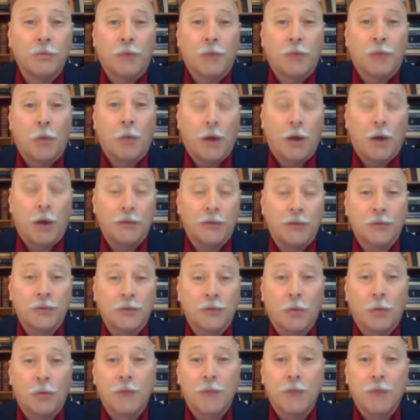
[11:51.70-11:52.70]
aware that their
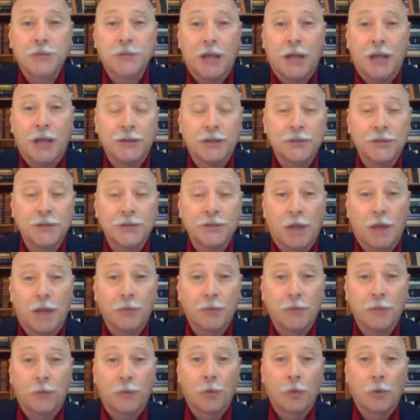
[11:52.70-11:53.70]
website does not
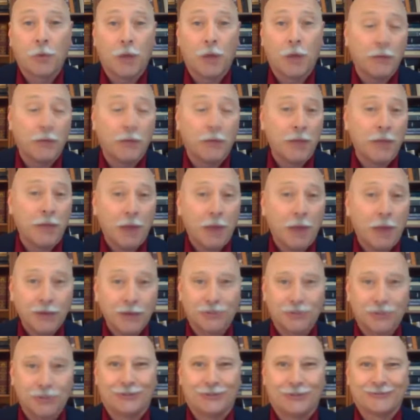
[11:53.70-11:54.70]
perform well with that
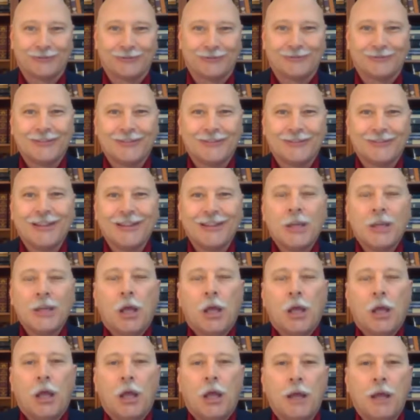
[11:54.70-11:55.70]
browser.
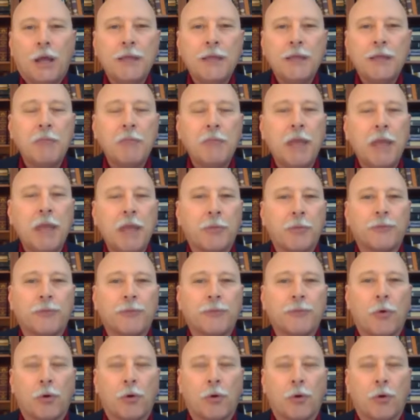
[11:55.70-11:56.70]
It may
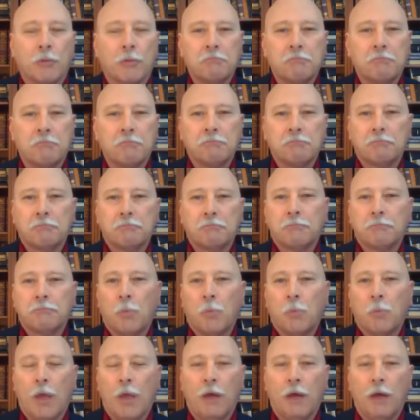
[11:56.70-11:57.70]
perform
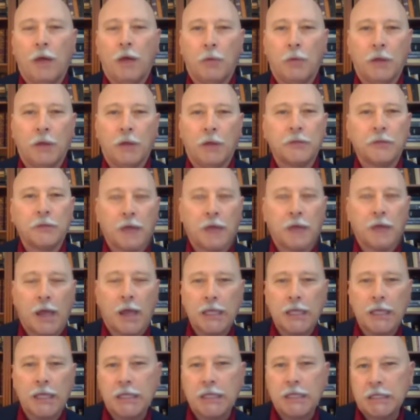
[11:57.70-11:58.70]
well with
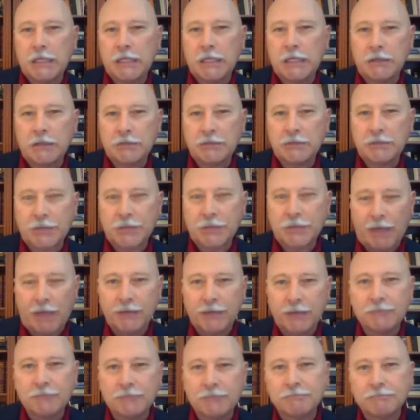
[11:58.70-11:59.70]
IE
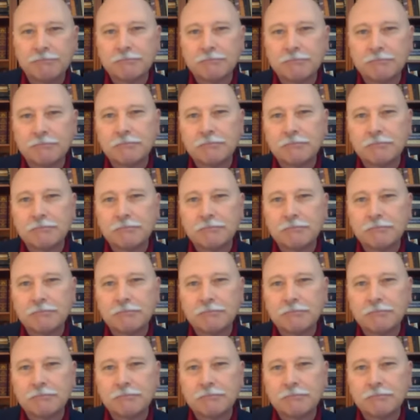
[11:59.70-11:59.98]
7